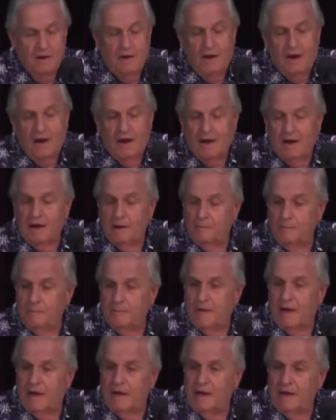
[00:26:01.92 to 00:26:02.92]
Um,
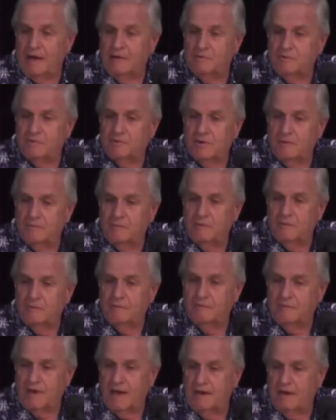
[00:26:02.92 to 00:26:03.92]
and
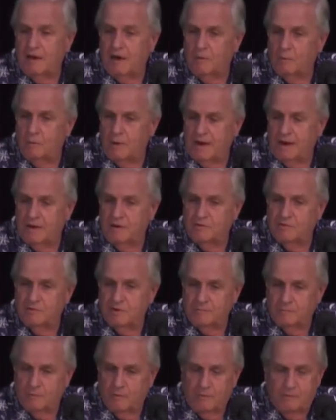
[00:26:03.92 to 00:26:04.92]
they go round
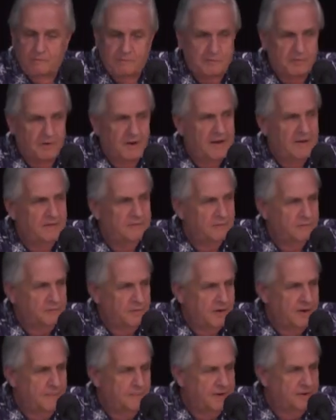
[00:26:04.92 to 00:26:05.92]
three,
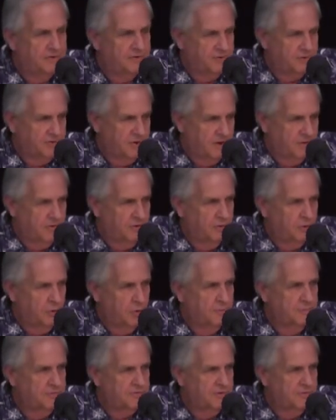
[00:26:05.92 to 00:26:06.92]
three mixed
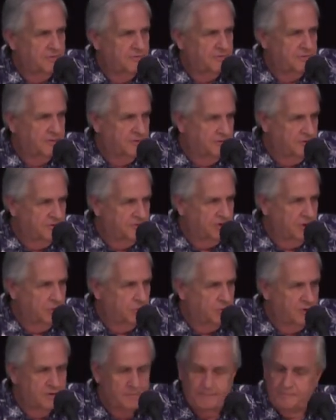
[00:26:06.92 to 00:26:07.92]
groups of
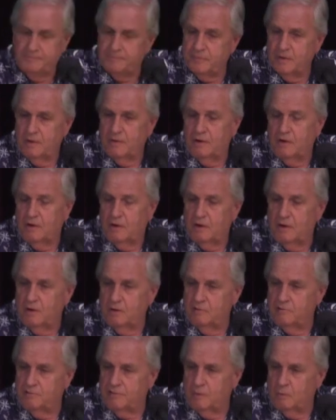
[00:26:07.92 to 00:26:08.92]
children who
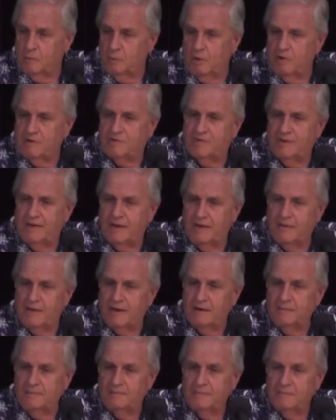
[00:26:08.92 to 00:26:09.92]
have worked
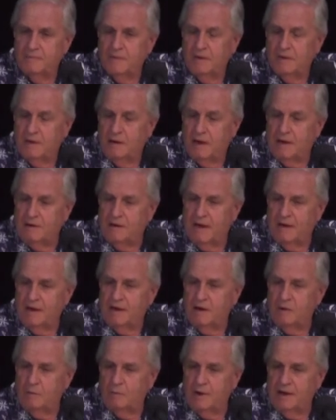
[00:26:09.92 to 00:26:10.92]
together and they
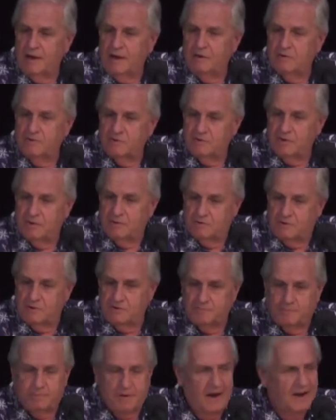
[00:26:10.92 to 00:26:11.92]
go around
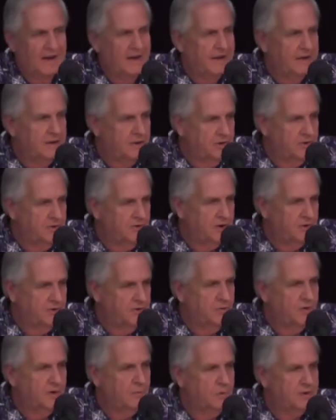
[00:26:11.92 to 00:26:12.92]
just playing and
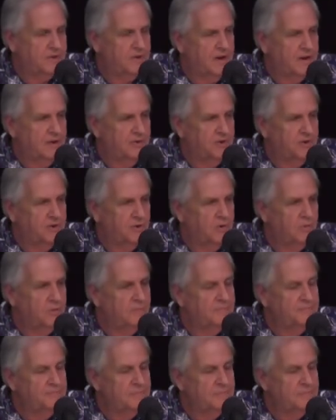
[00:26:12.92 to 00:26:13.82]
doing what they do.